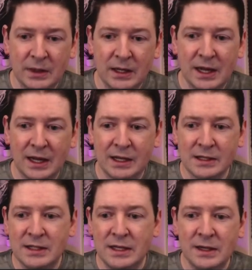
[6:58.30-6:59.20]
I can
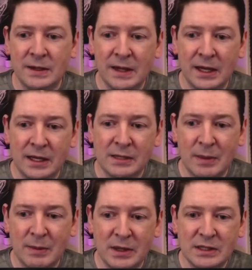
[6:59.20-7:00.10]
see there is my
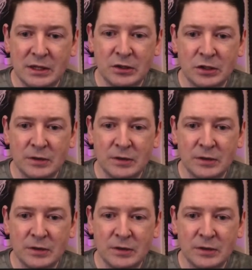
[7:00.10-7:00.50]
message